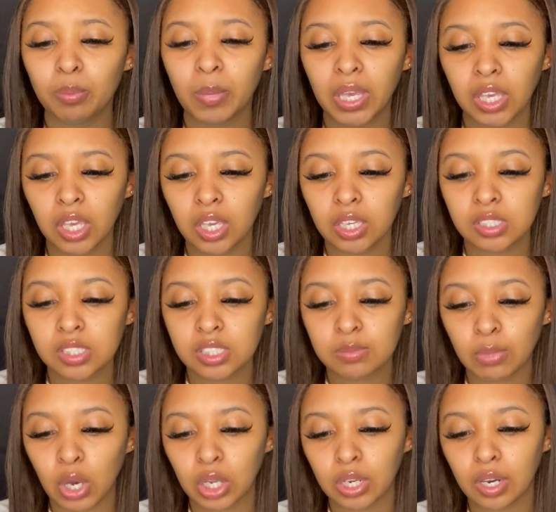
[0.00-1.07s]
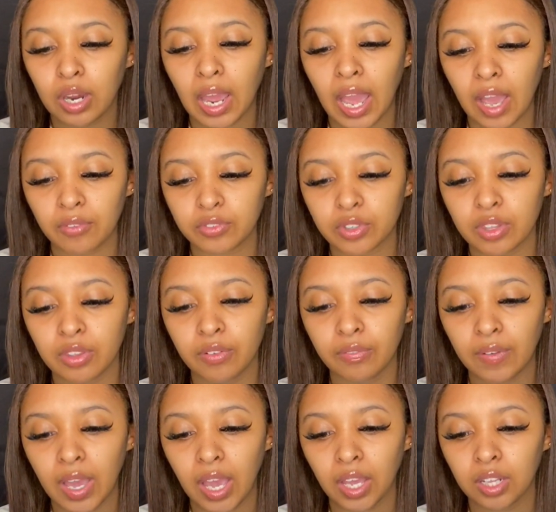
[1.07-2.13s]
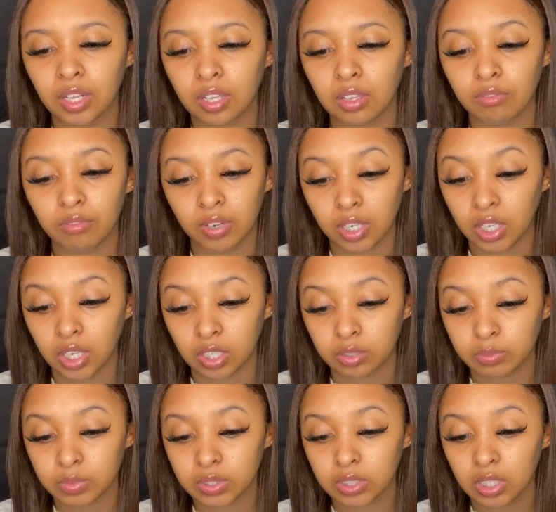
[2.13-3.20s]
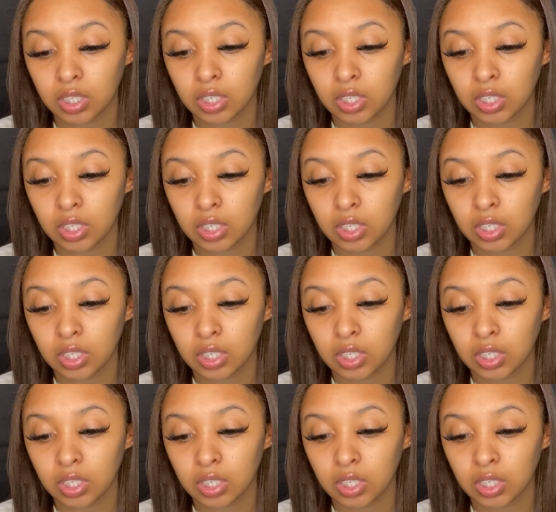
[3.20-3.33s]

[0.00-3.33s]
making it smaller after the fact really helps.